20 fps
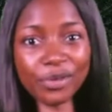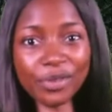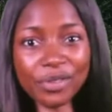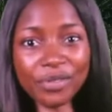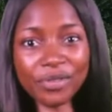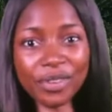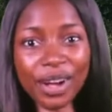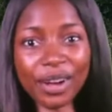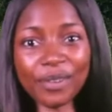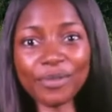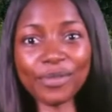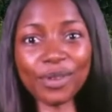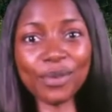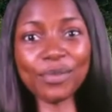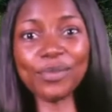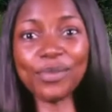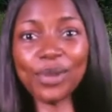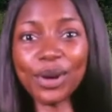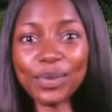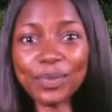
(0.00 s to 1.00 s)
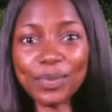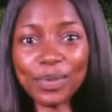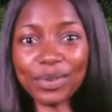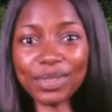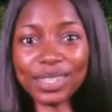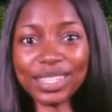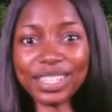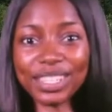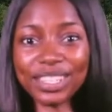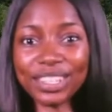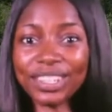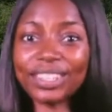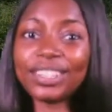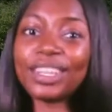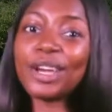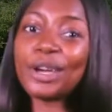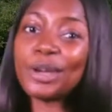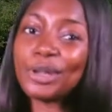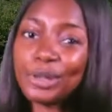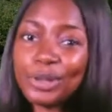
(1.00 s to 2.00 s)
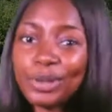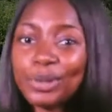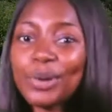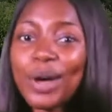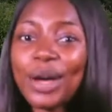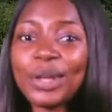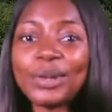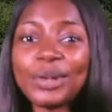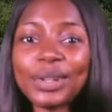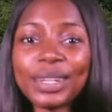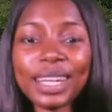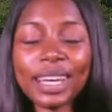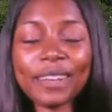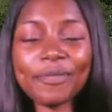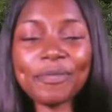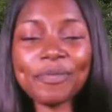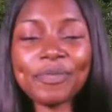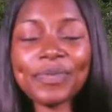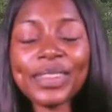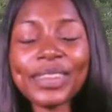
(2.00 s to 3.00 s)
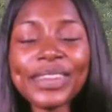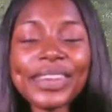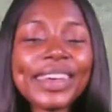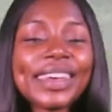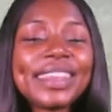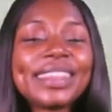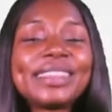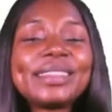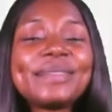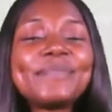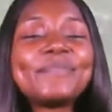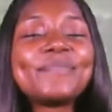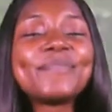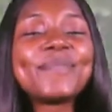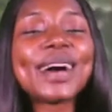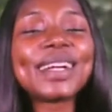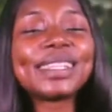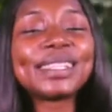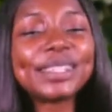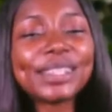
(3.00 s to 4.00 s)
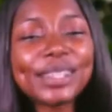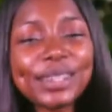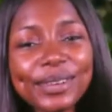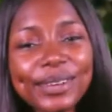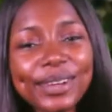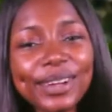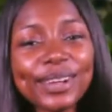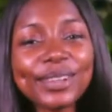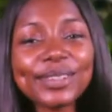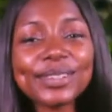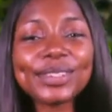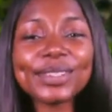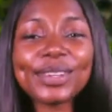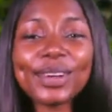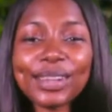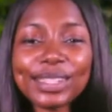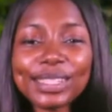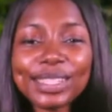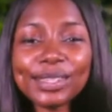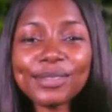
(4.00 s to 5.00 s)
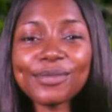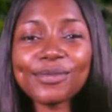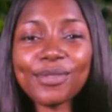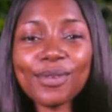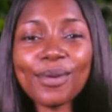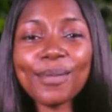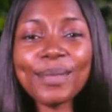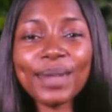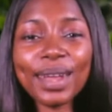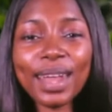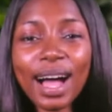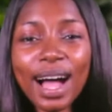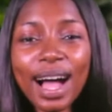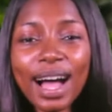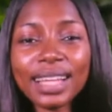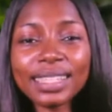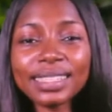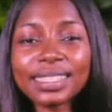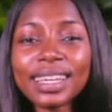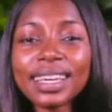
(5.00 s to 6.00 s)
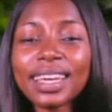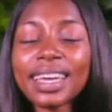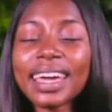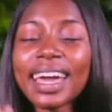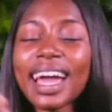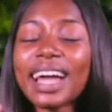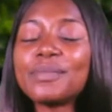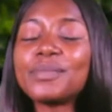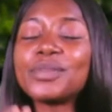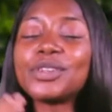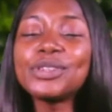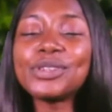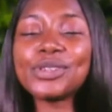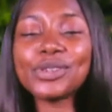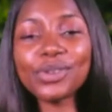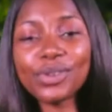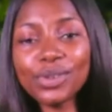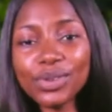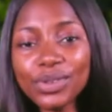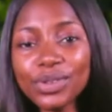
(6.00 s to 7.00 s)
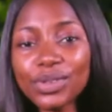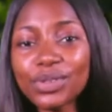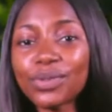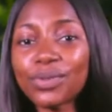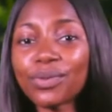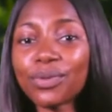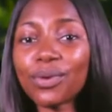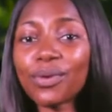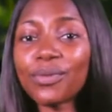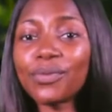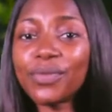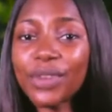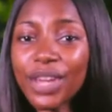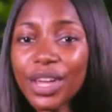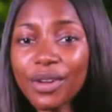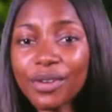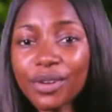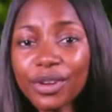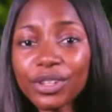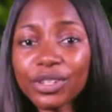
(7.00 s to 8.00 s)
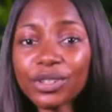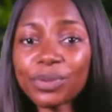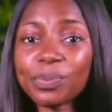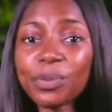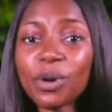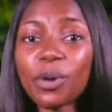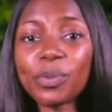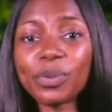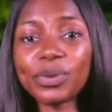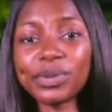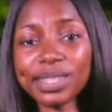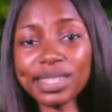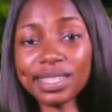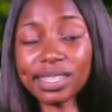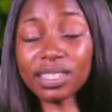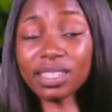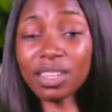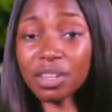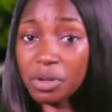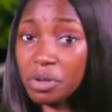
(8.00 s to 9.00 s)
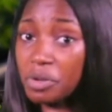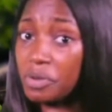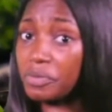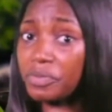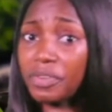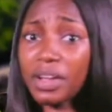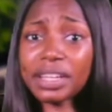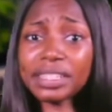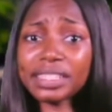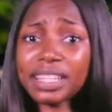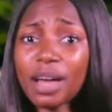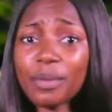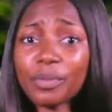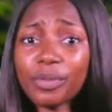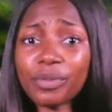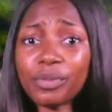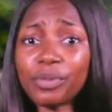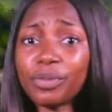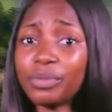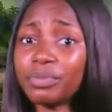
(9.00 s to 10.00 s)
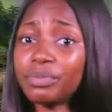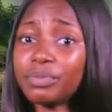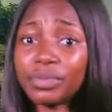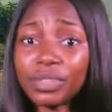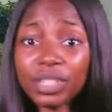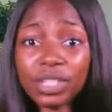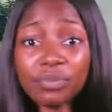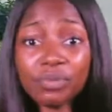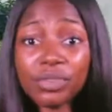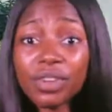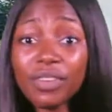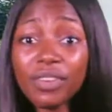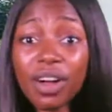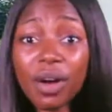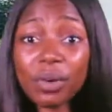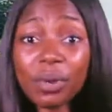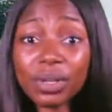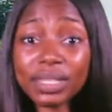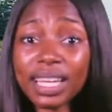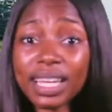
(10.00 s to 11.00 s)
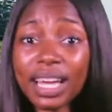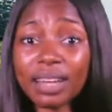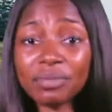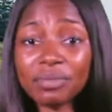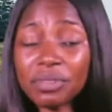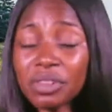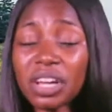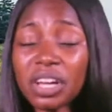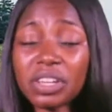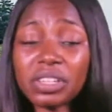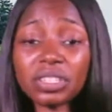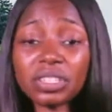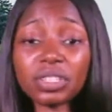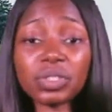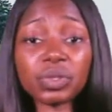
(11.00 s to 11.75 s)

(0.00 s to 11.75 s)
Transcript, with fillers: river from one position to another. The materials gotten from land can be used for various purposes. For example, the river water, you can use